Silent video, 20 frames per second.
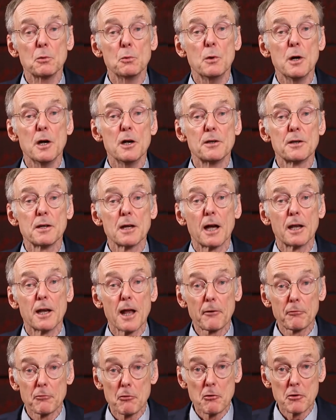with an
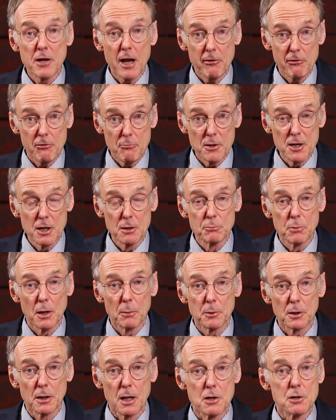Afro-Caribbean
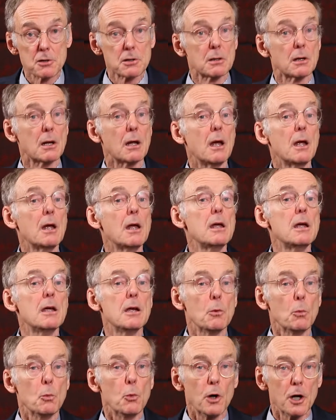population.
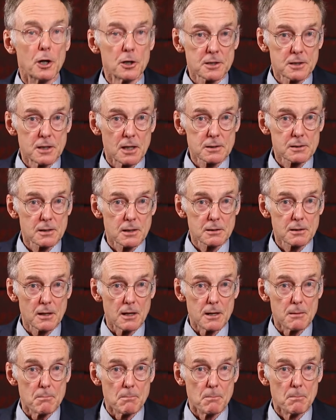It works just the
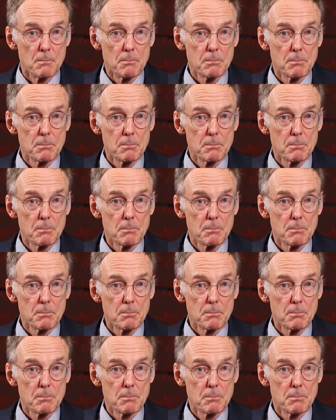same.